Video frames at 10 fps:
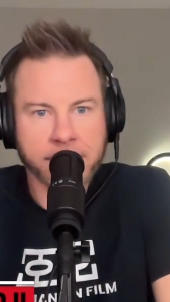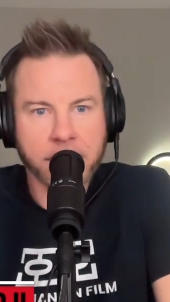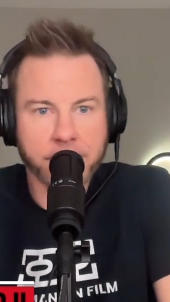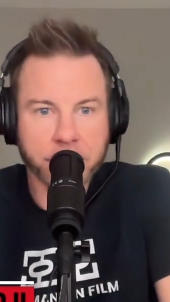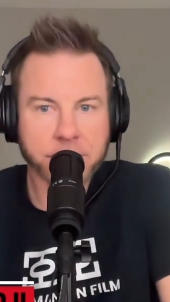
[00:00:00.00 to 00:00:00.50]

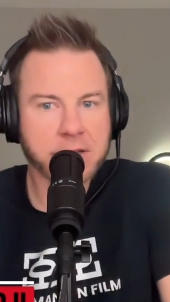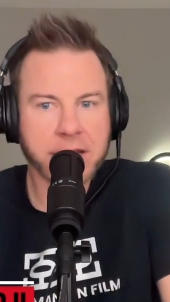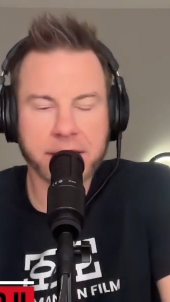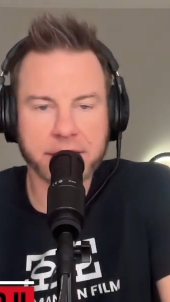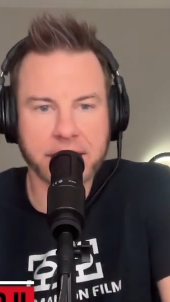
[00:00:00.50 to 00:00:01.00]
Virgil's
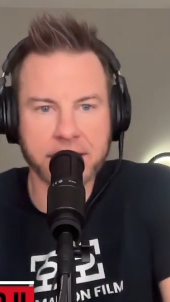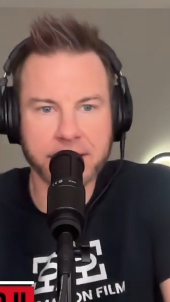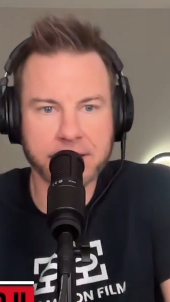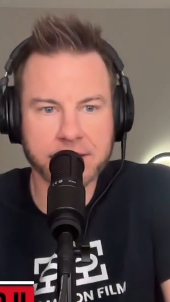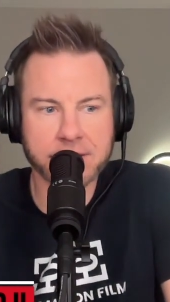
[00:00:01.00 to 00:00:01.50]
Aeneid
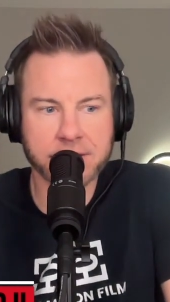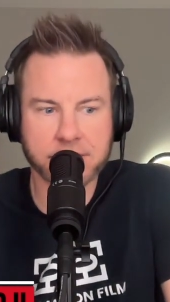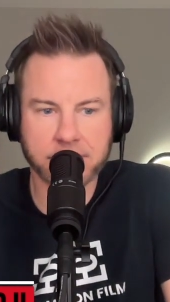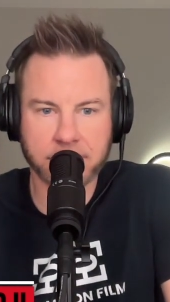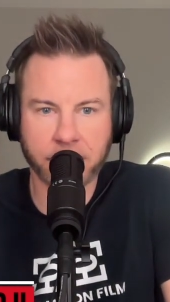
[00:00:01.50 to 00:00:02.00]

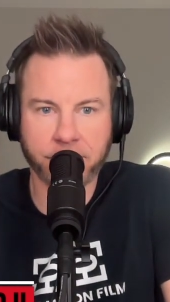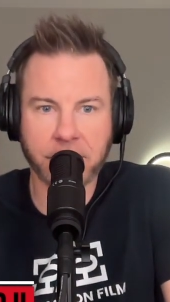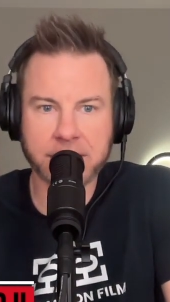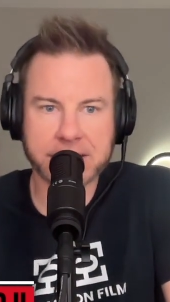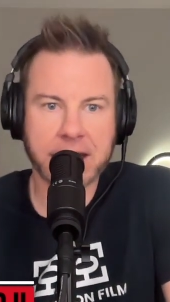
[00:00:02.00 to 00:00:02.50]
is a
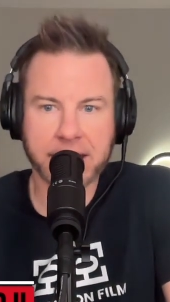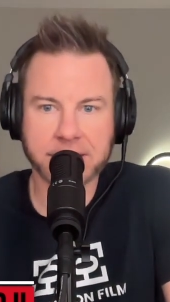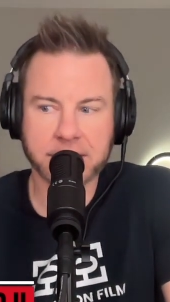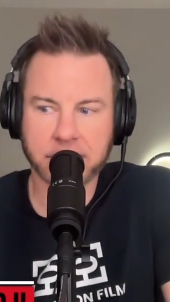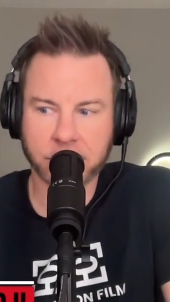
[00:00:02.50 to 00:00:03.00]

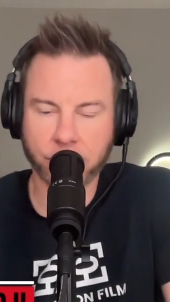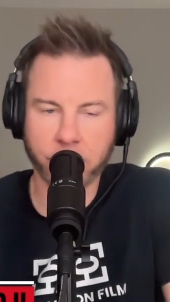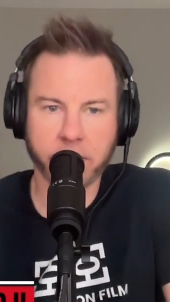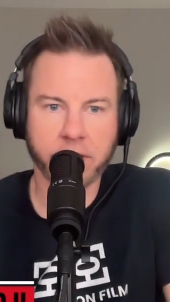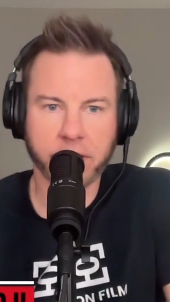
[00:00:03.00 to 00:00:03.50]
fantastic
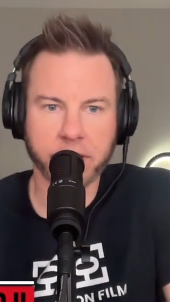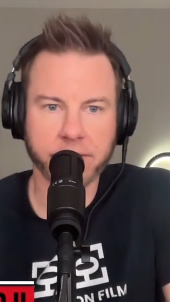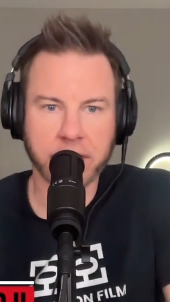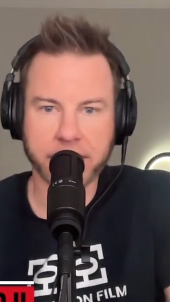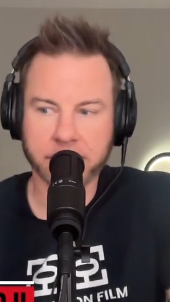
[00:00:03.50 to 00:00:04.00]
work
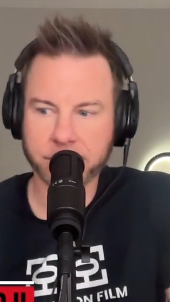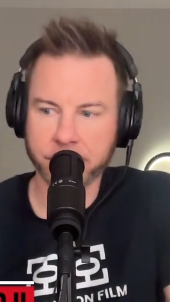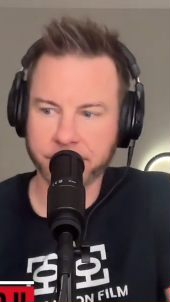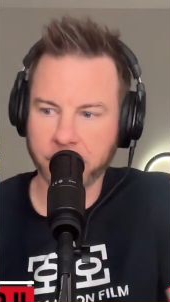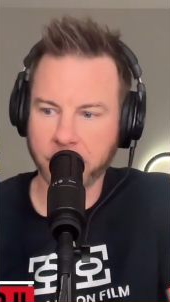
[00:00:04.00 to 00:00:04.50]
of
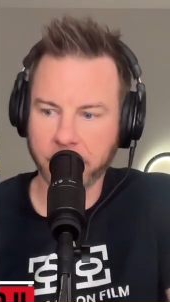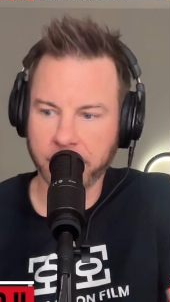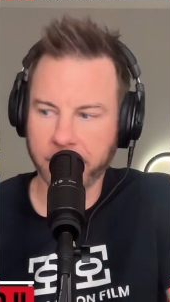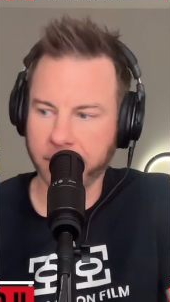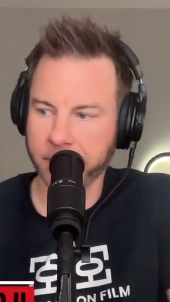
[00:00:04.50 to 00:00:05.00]
sort of
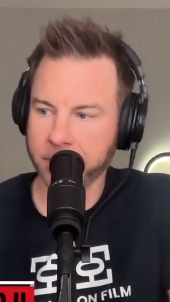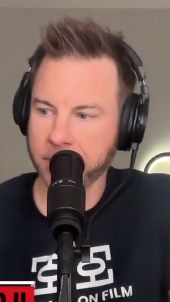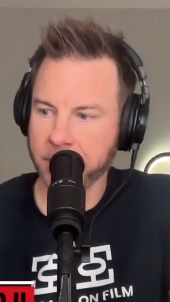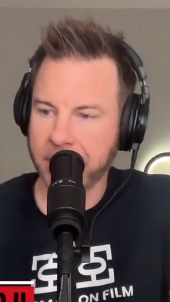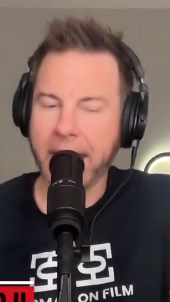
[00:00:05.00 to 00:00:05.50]

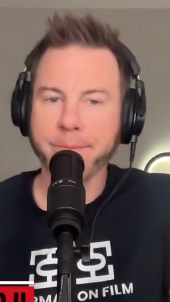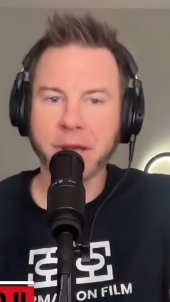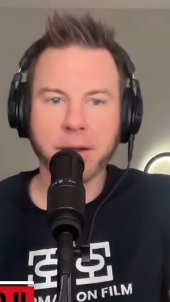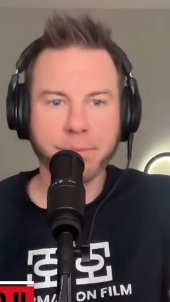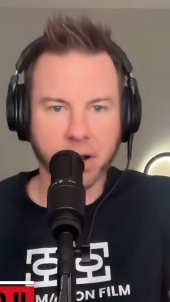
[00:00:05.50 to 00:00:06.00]

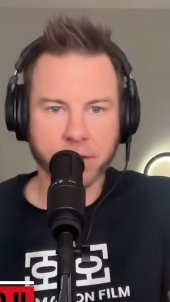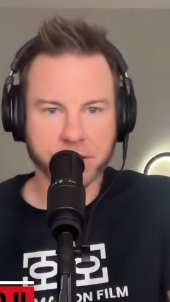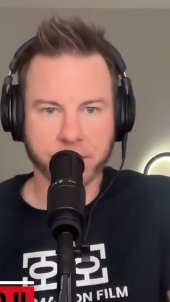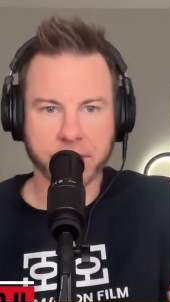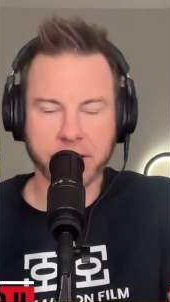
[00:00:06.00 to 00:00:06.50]
epic
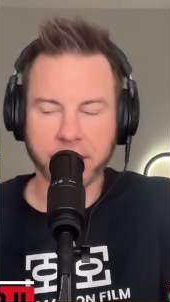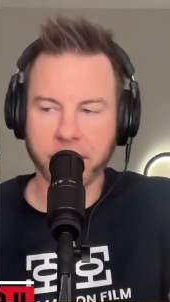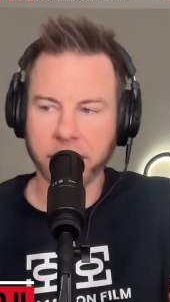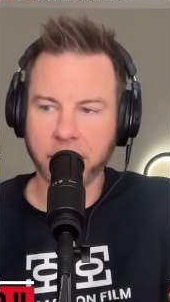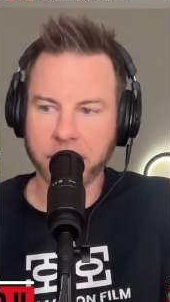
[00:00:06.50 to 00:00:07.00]
poetry
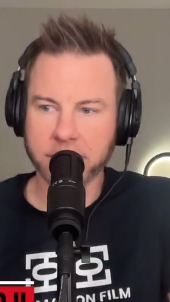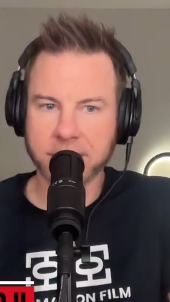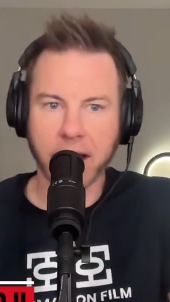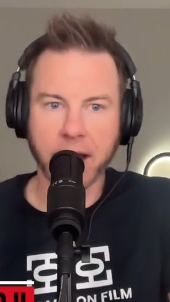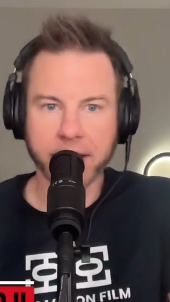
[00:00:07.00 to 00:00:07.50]

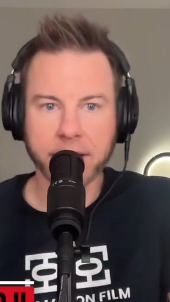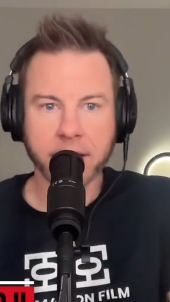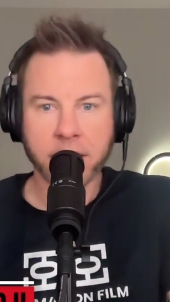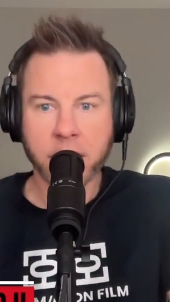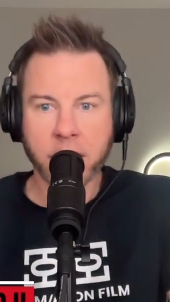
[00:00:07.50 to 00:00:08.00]
alongside
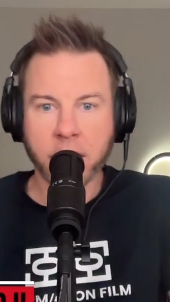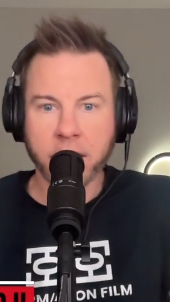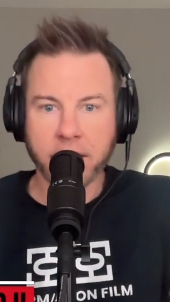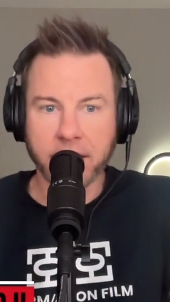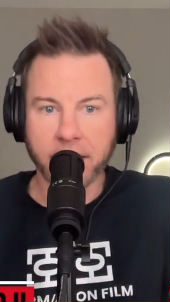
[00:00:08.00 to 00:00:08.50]

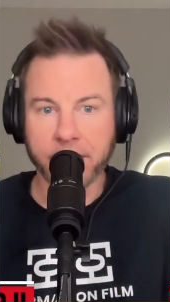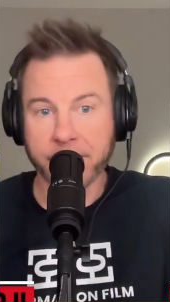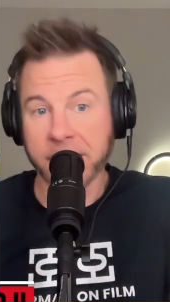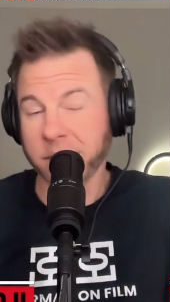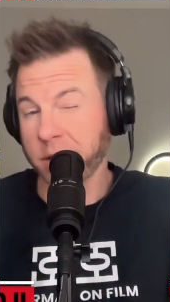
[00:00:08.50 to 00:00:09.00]

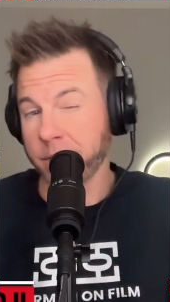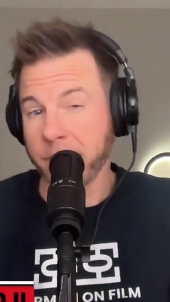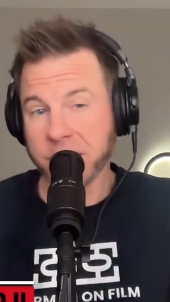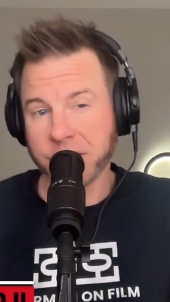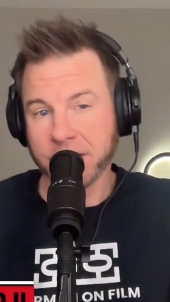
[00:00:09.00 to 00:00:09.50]
it's
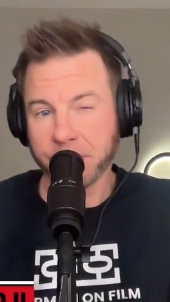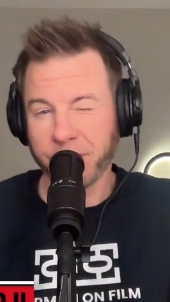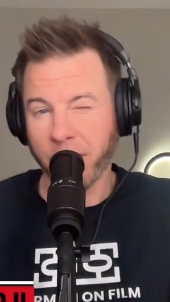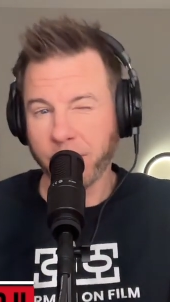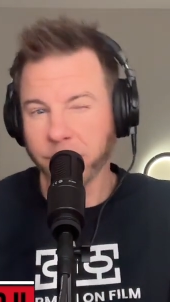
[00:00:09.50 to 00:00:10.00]
commissioned
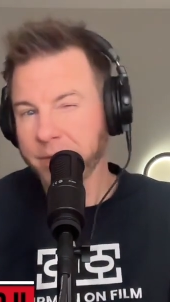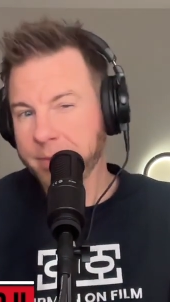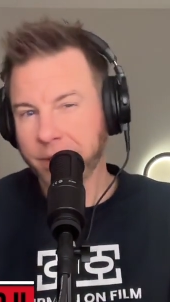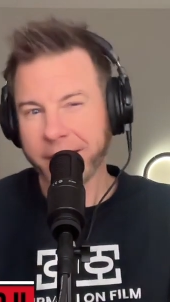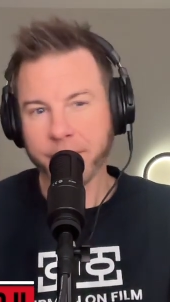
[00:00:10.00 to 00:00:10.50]

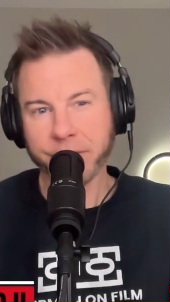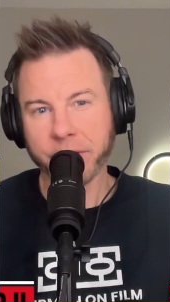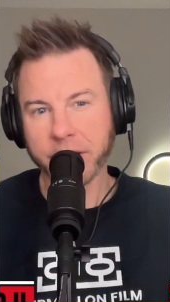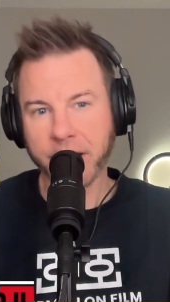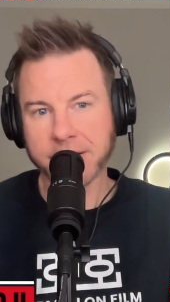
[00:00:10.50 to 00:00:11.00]
probably by
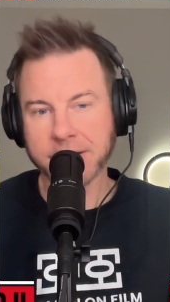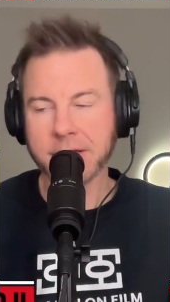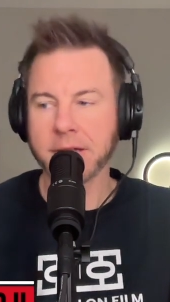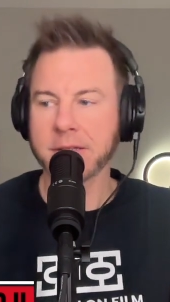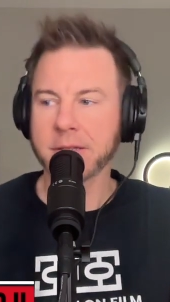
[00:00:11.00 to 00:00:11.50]
Emperor
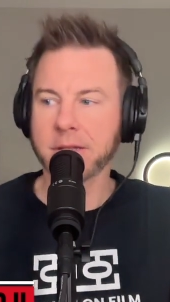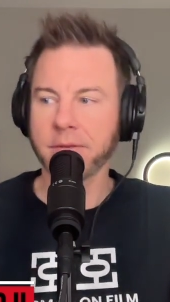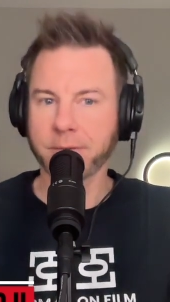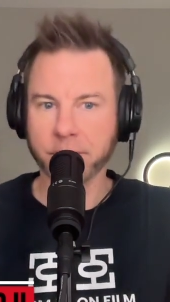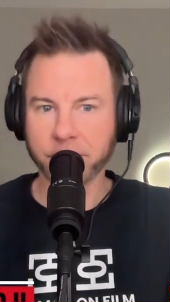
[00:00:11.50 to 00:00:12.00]
Augustus
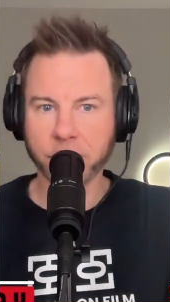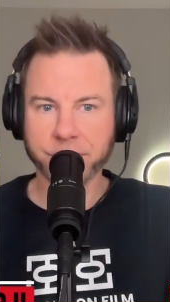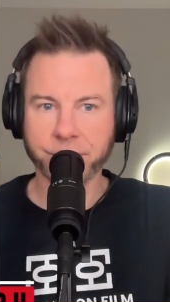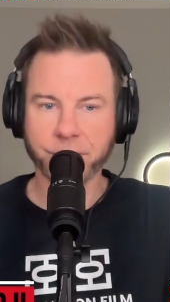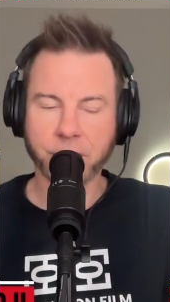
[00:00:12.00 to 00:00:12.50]
for
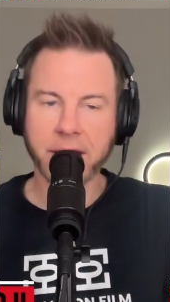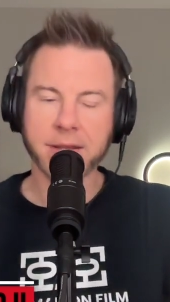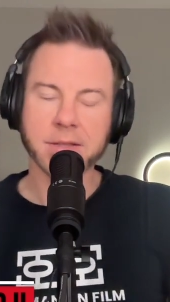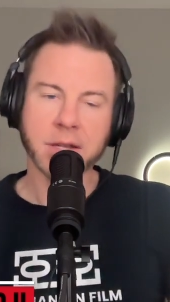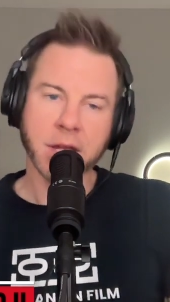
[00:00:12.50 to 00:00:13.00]
Virgil to write